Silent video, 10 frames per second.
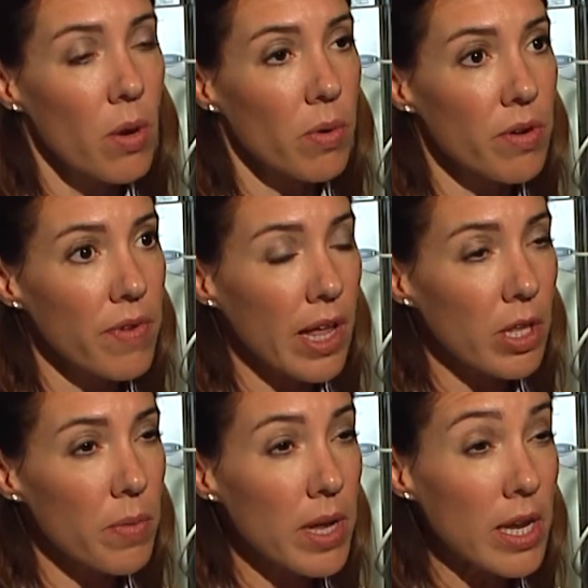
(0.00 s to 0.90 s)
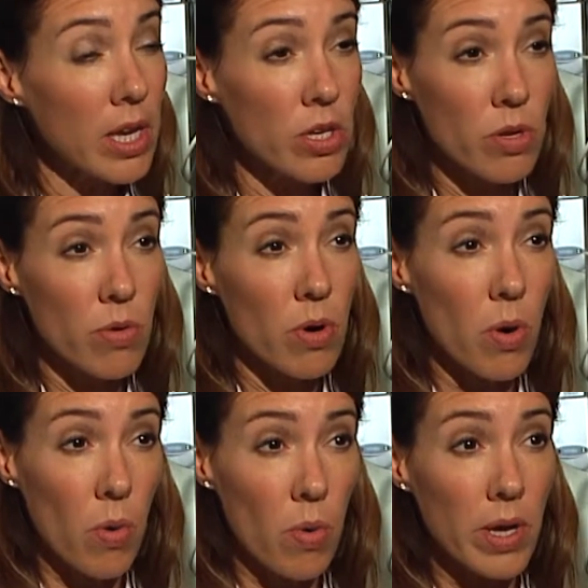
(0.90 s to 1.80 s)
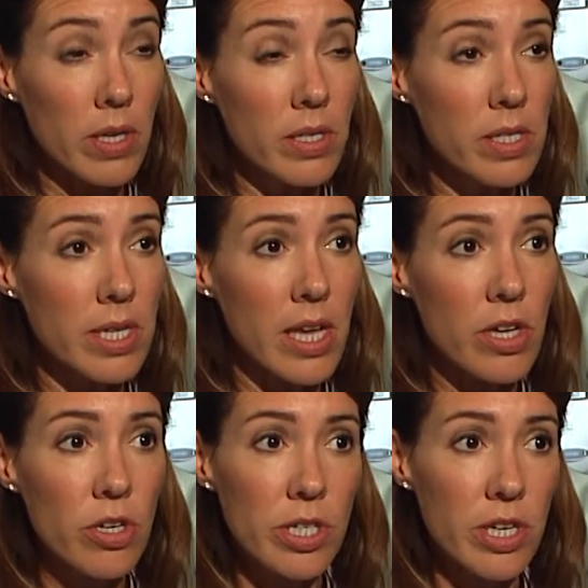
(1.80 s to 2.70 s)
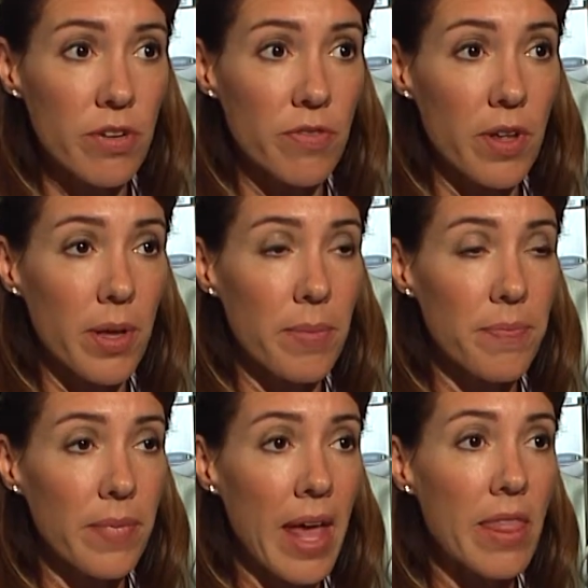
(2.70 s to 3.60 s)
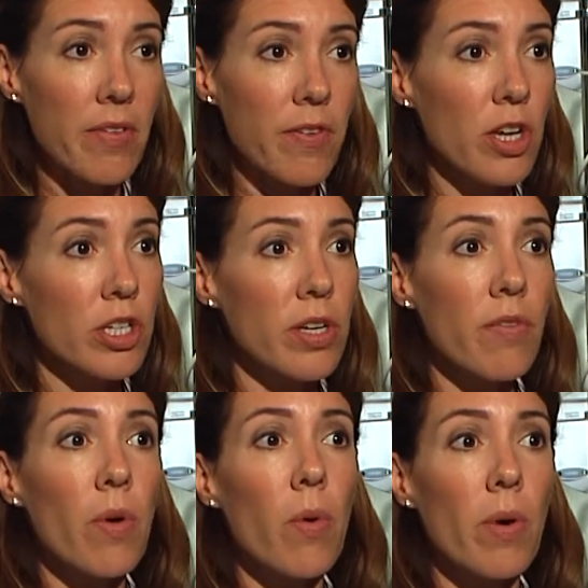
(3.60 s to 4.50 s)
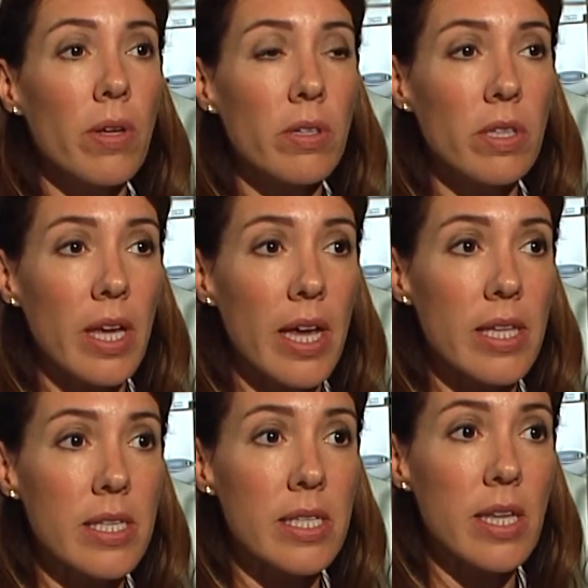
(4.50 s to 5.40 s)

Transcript: We're evaluating your oils in your tear film and the function of the oil glands